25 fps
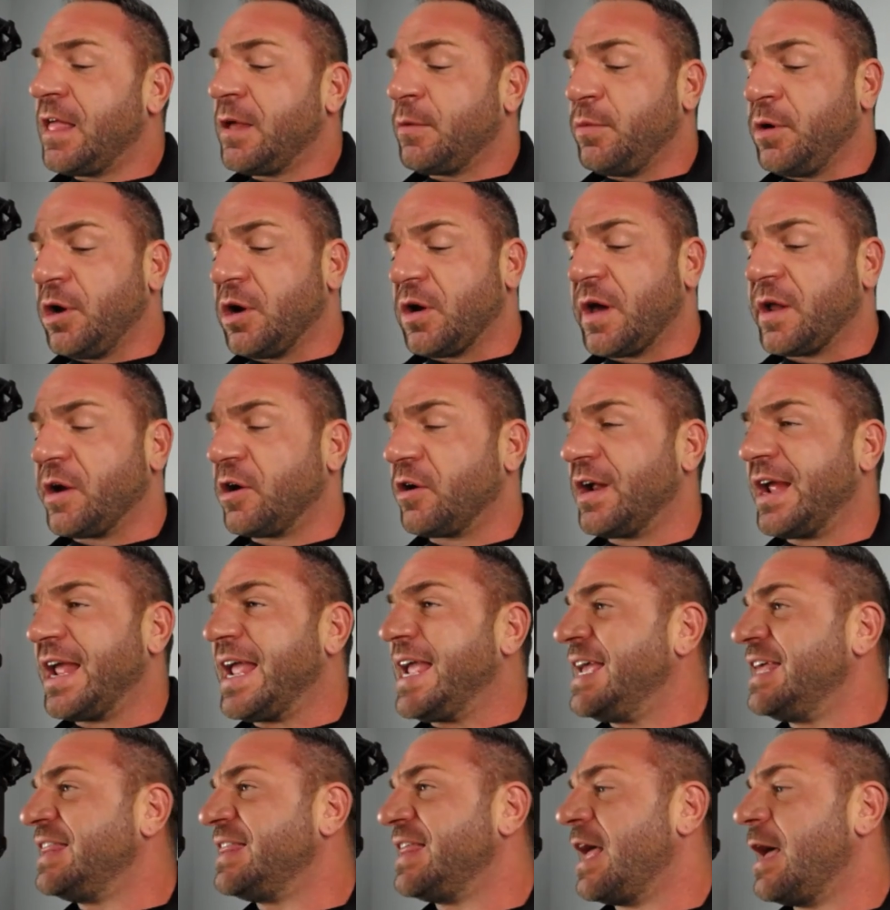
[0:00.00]
We are on our
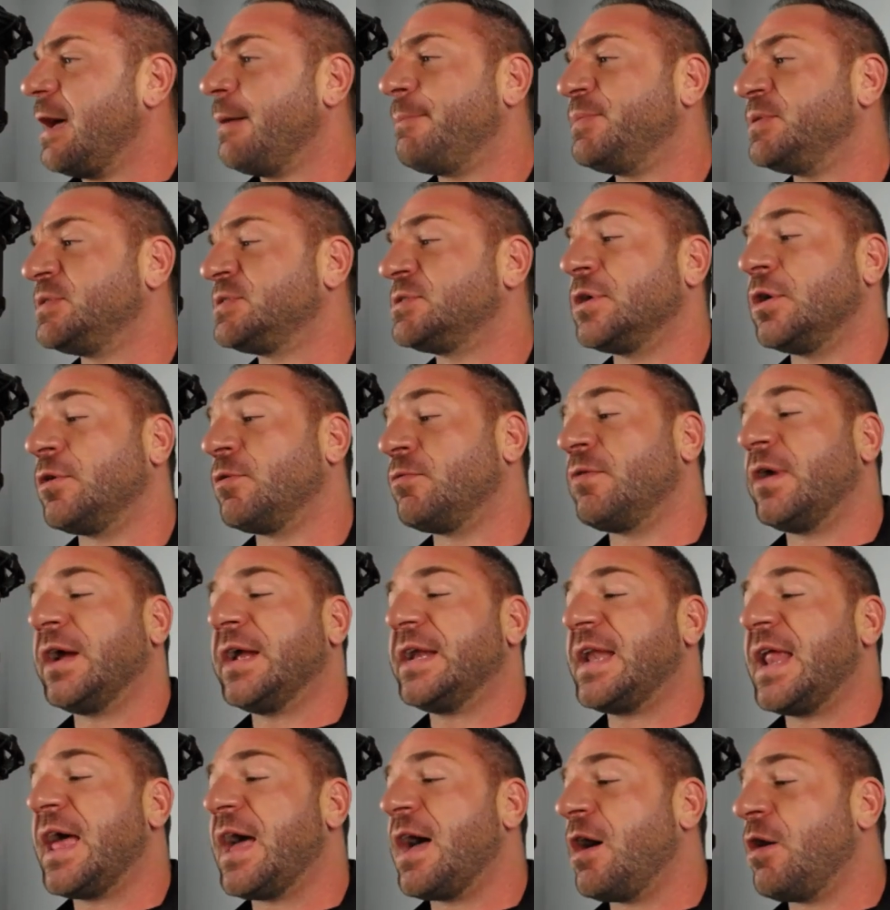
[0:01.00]
8th episode
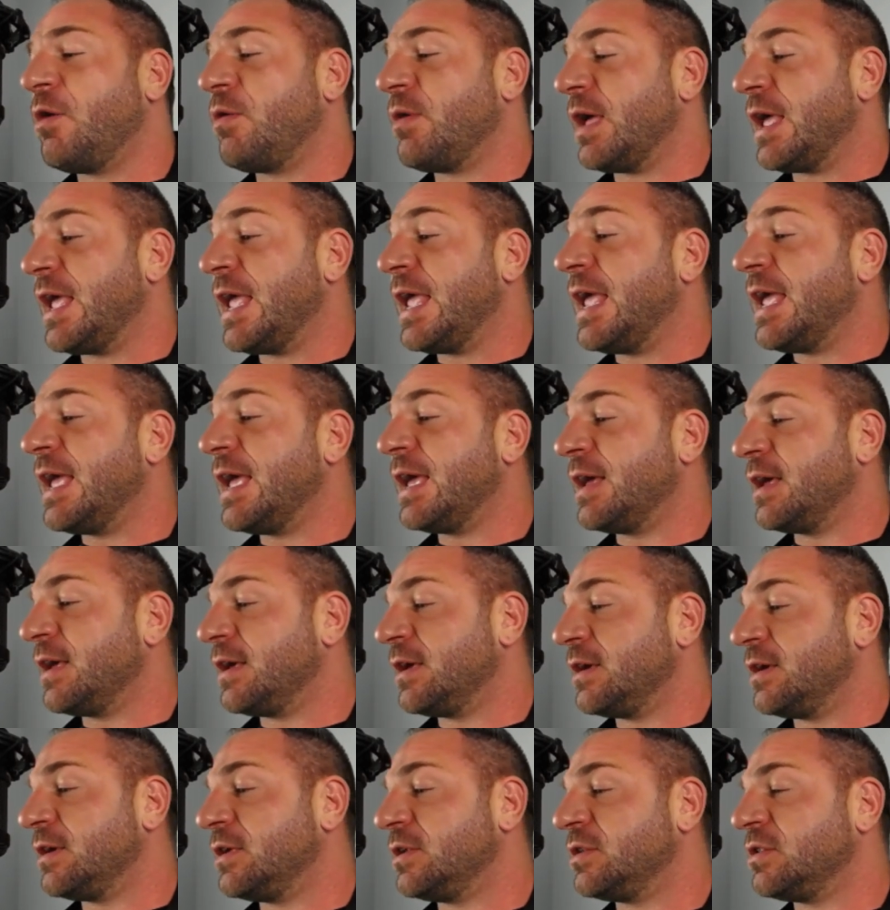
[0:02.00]
right now,
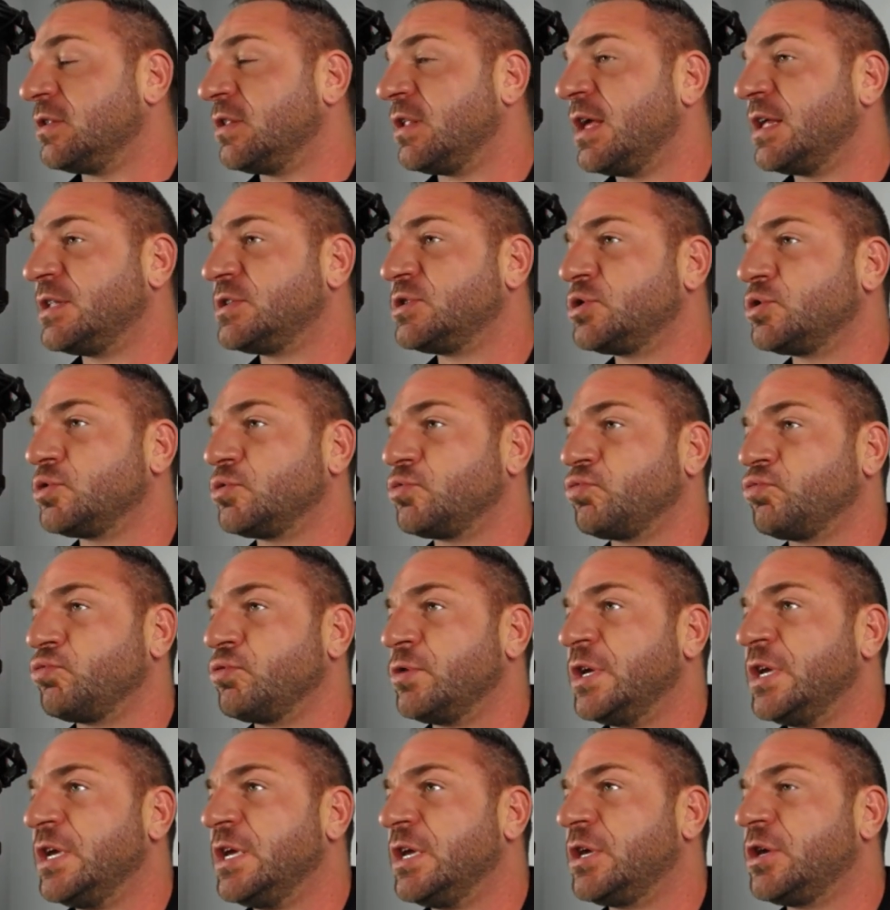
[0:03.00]
and let's
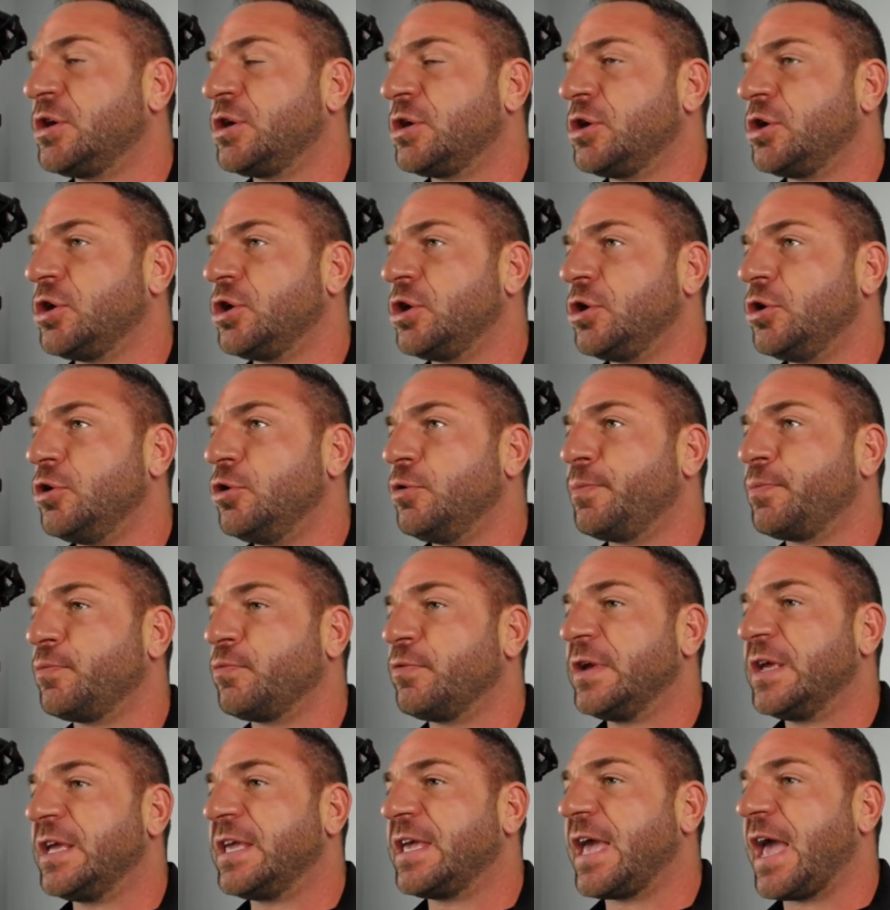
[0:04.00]

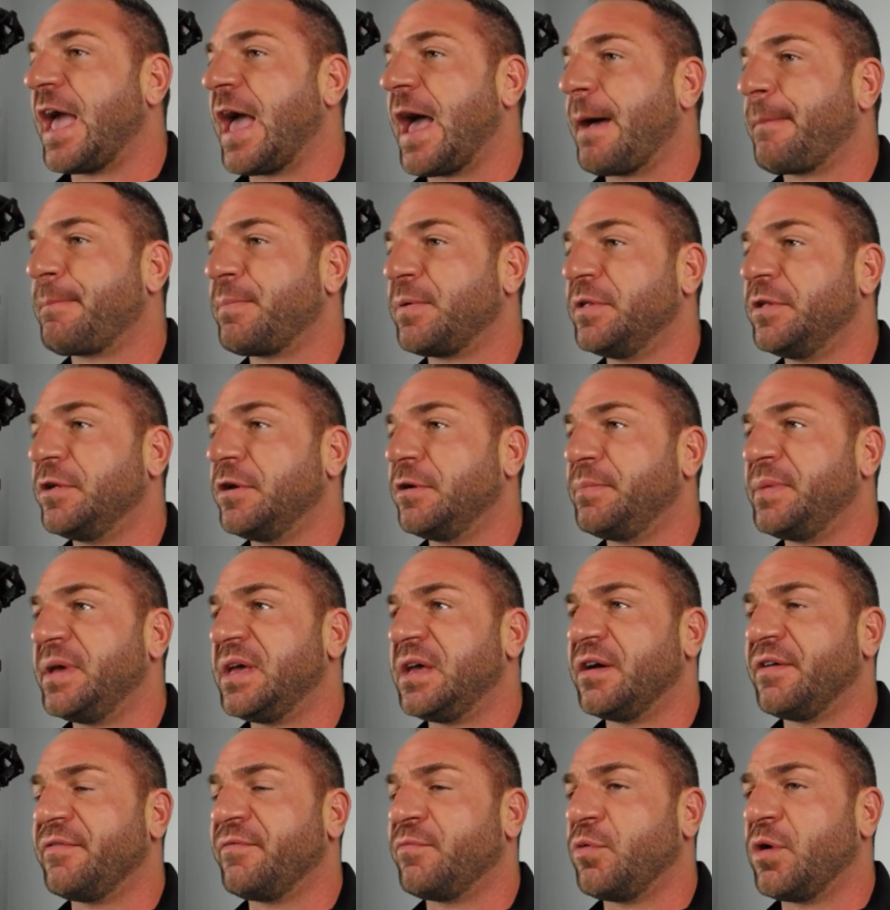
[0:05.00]
recap a little
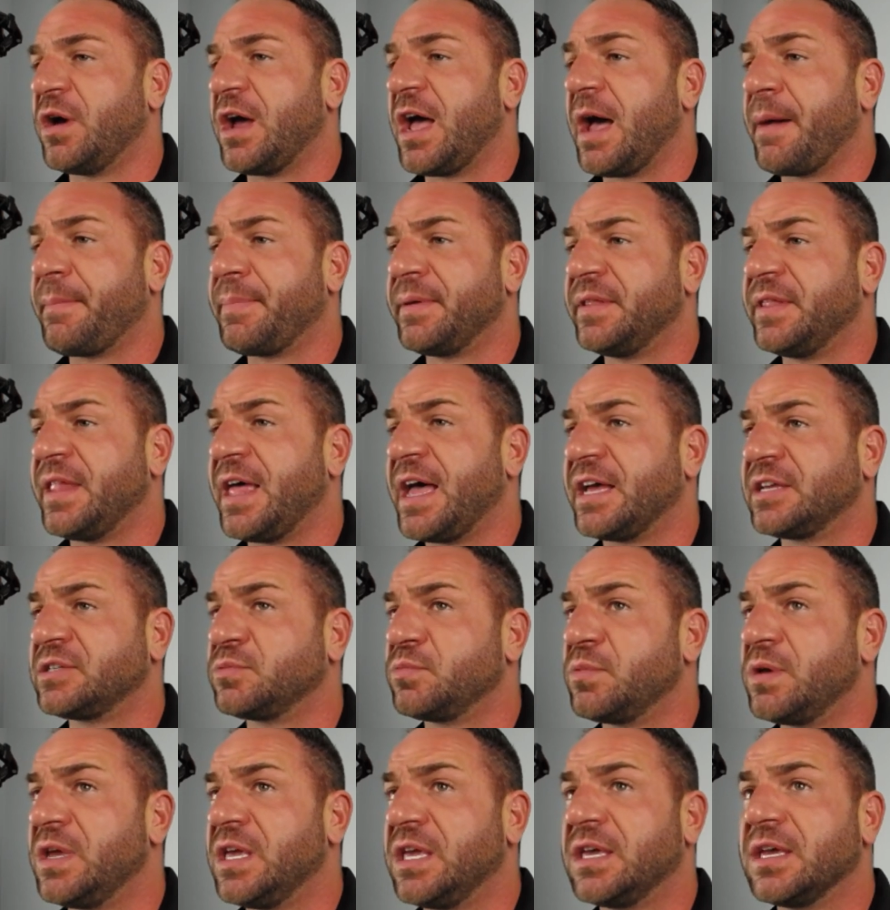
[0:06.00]
bit of what happened last
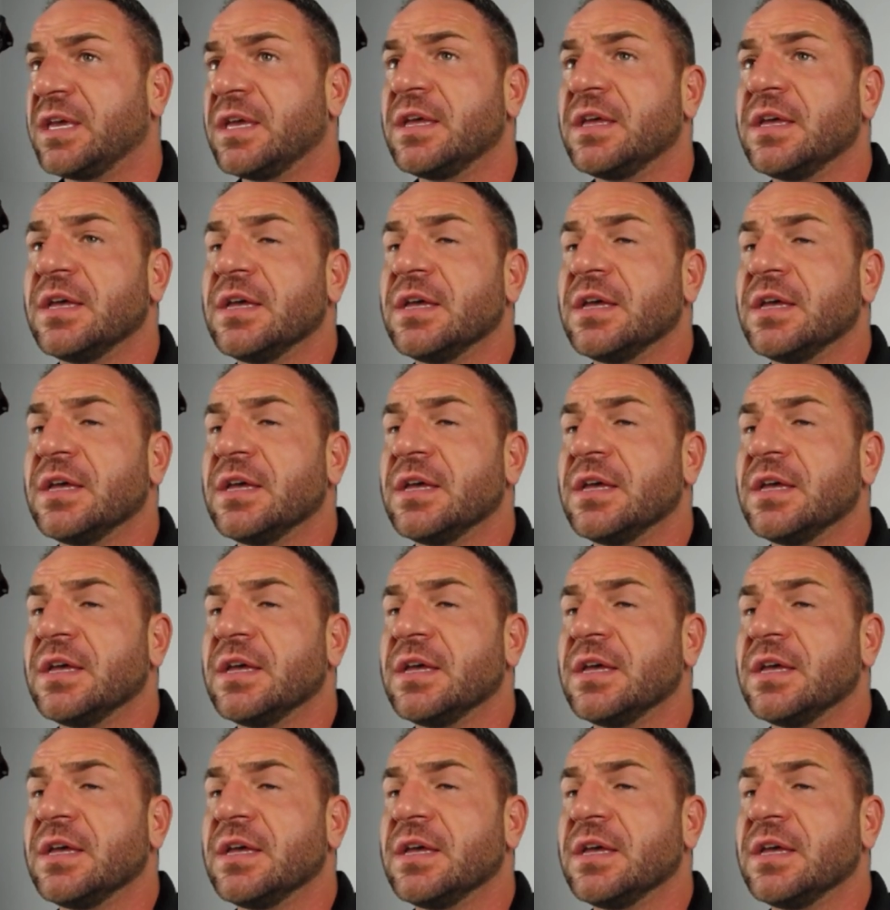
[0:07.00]
week.